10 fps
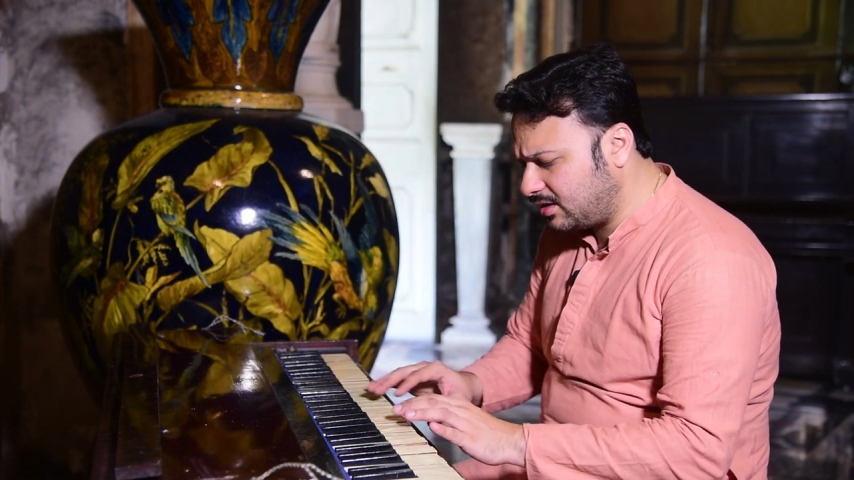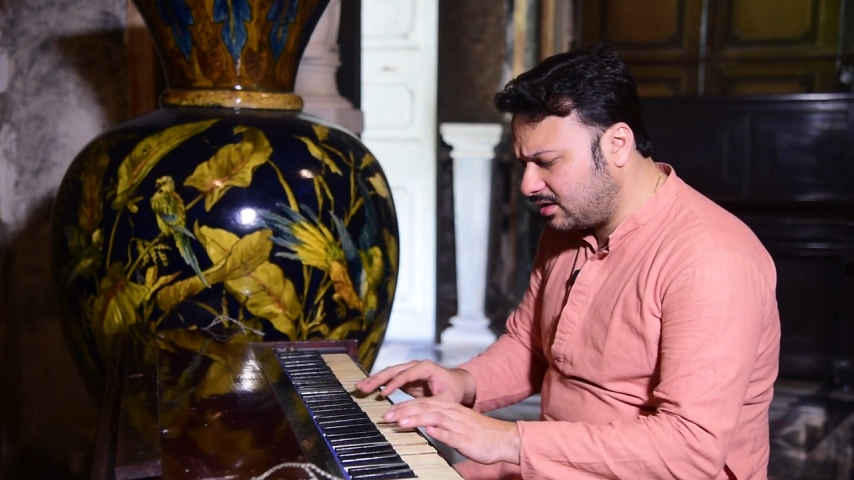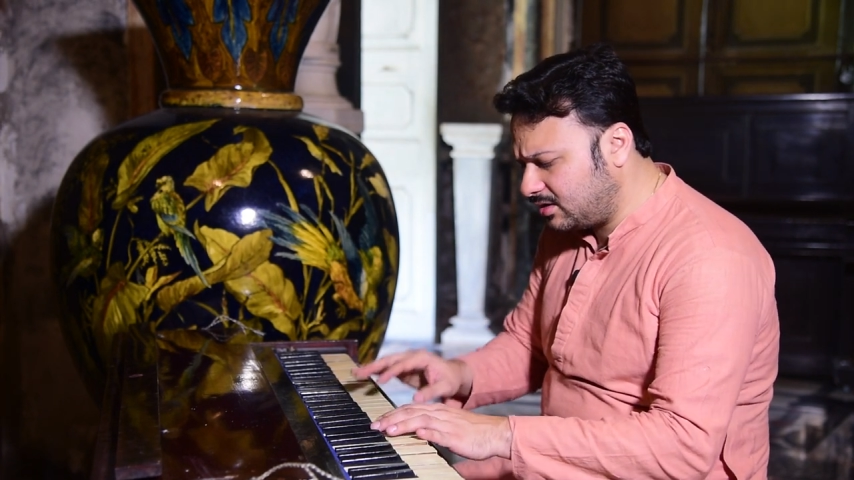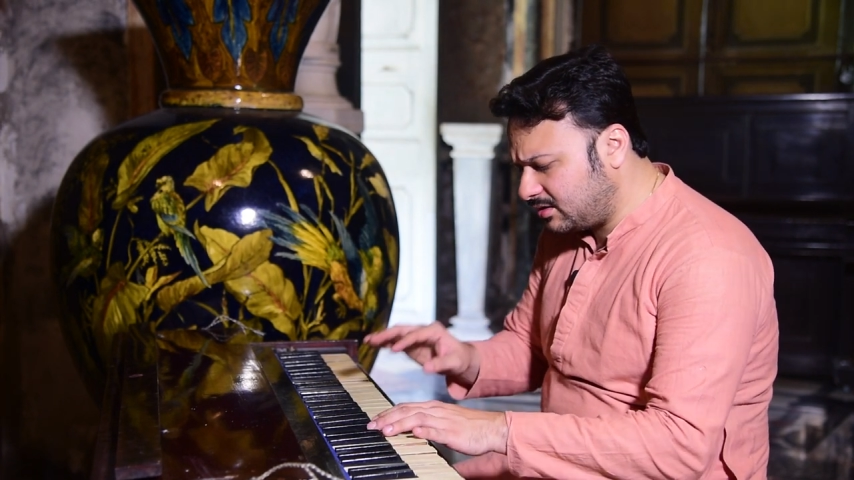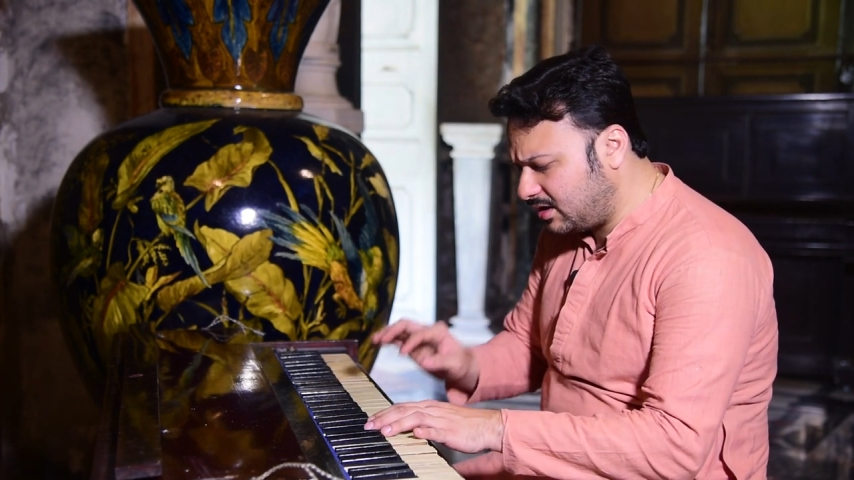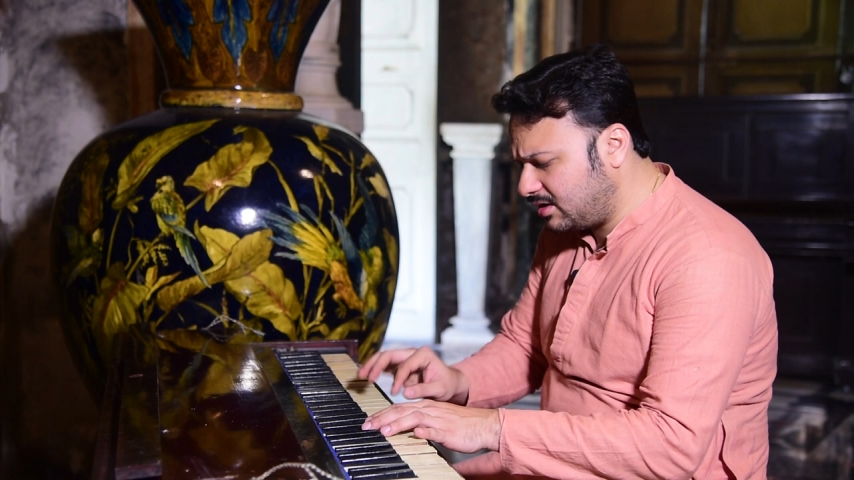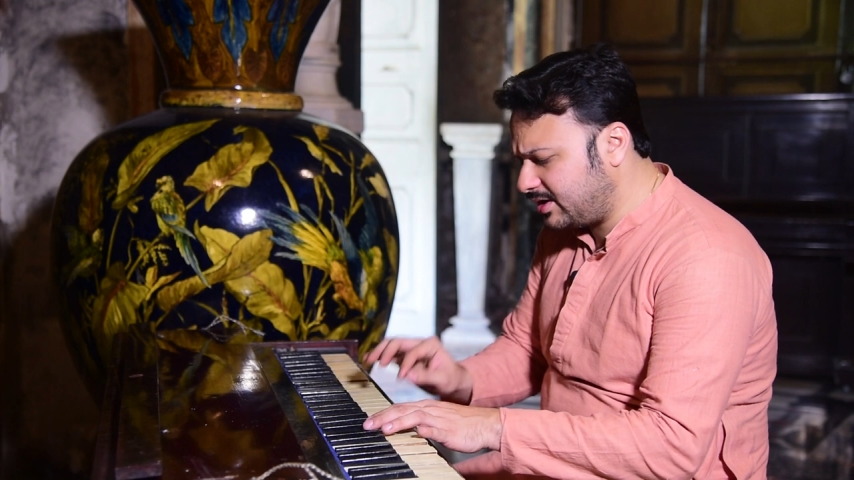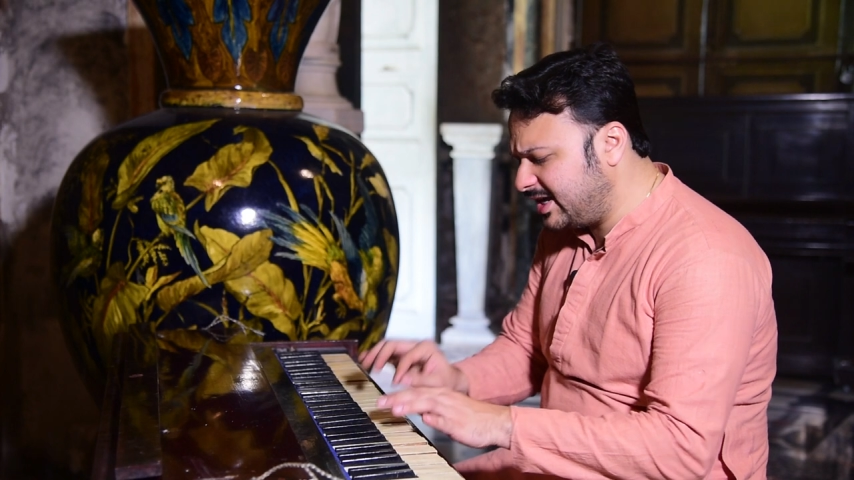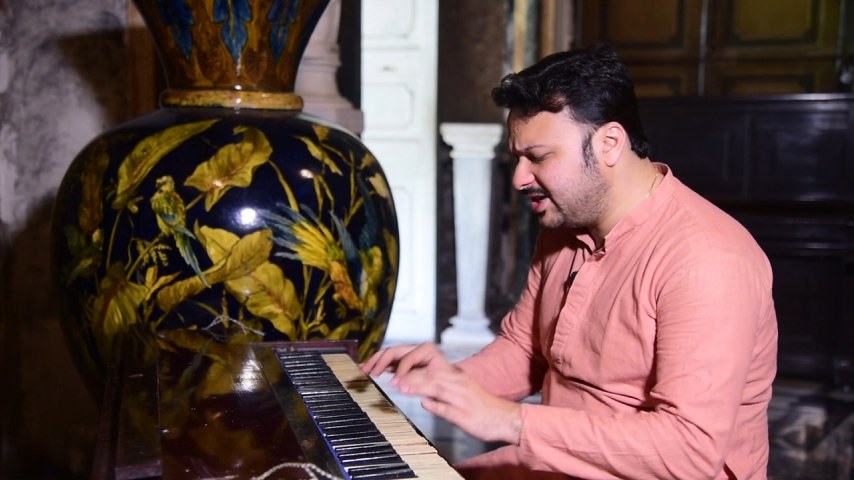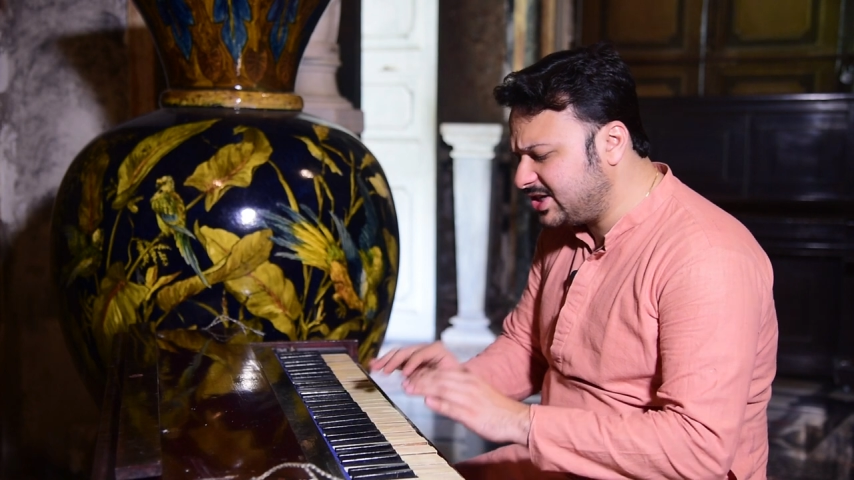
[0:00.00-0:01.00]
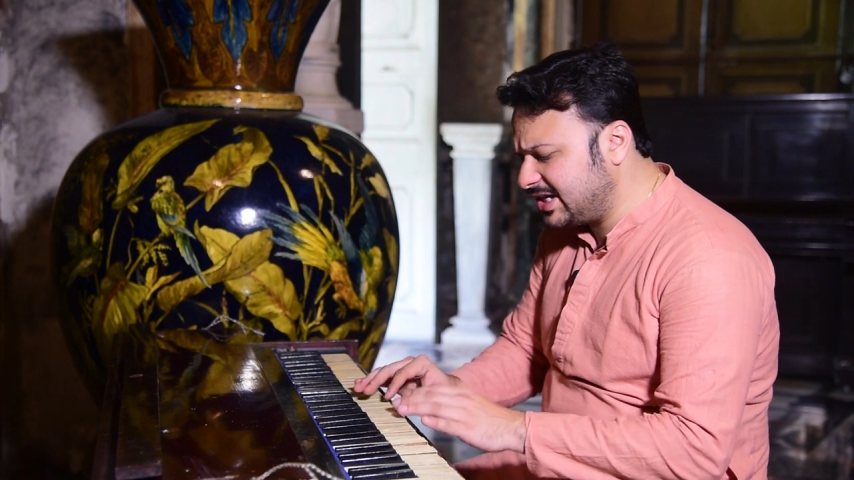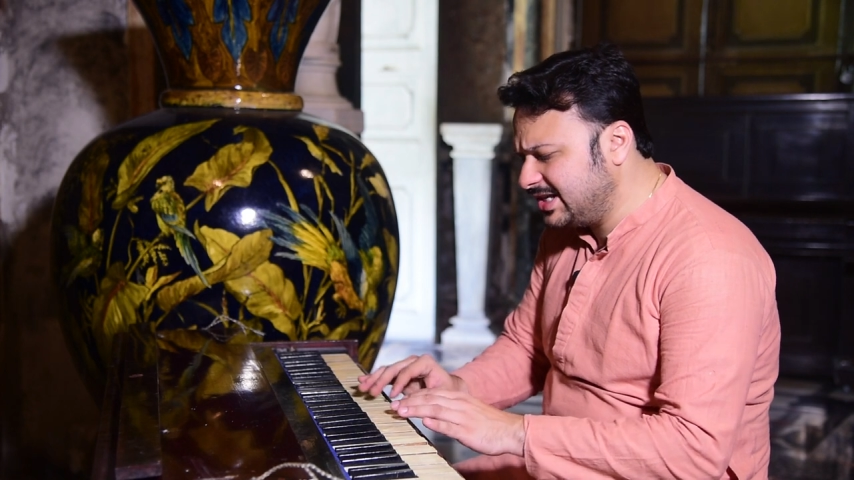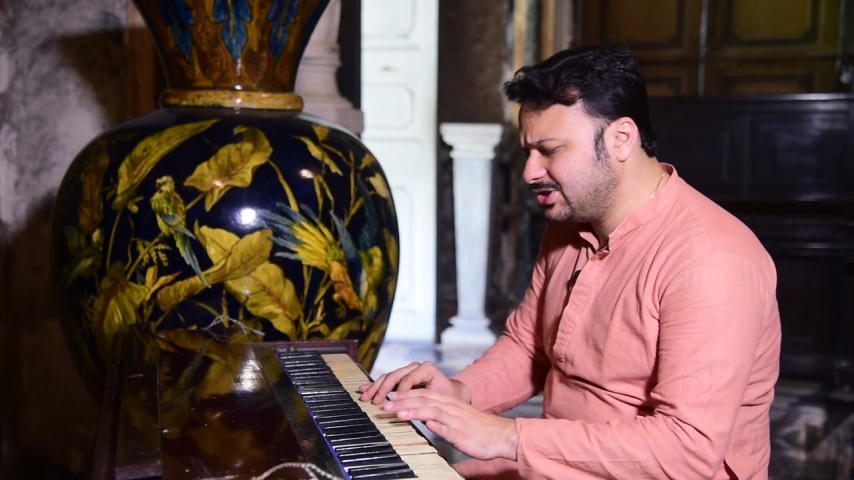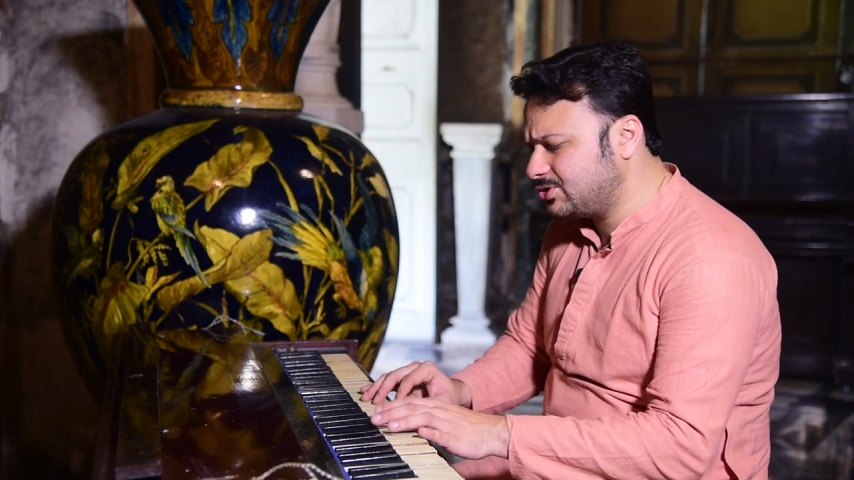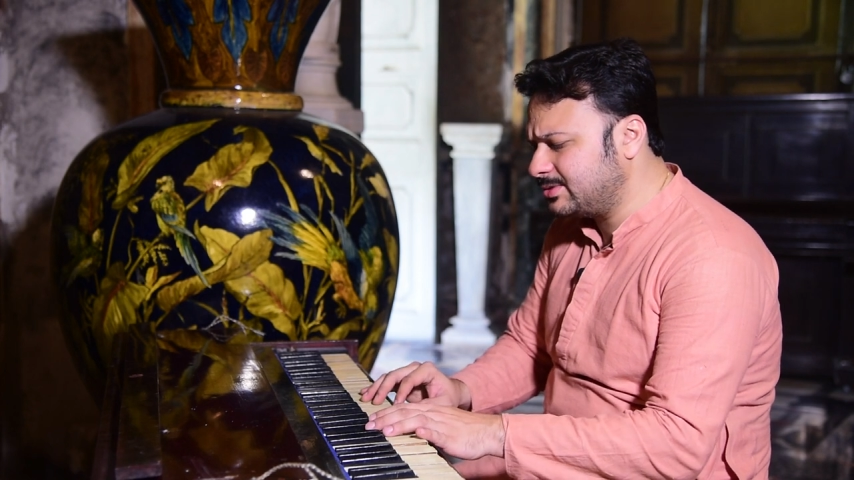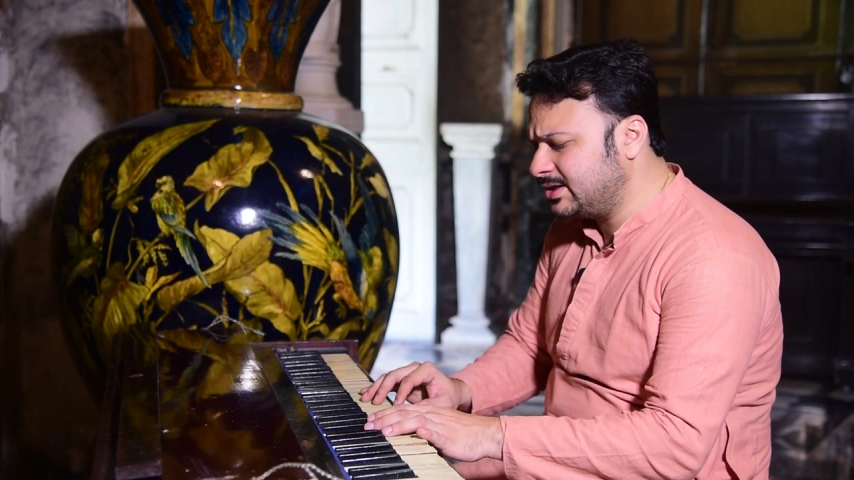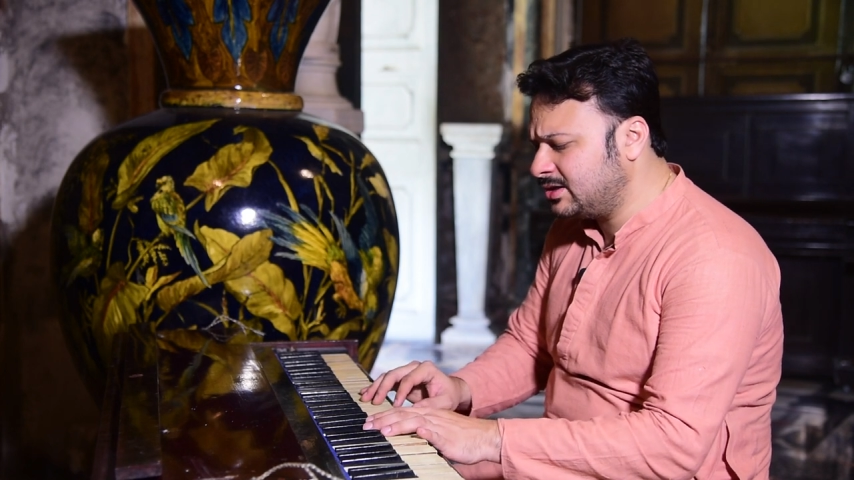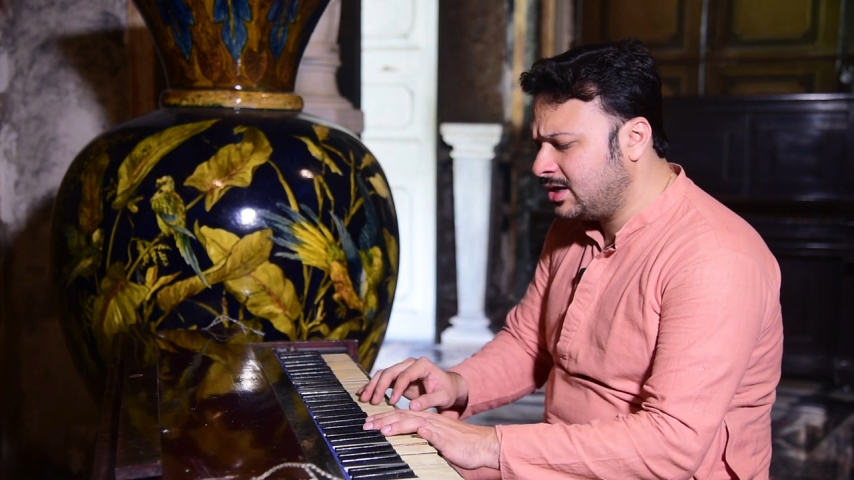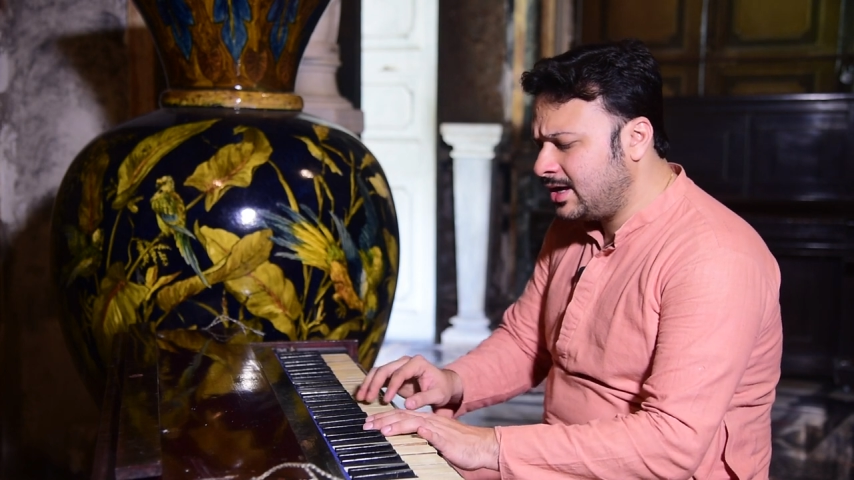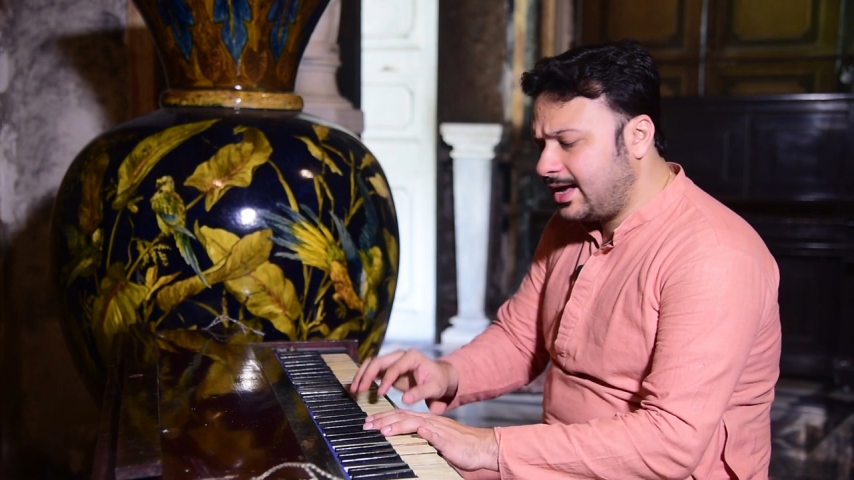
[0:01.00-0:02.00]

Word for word: a hitting instrument,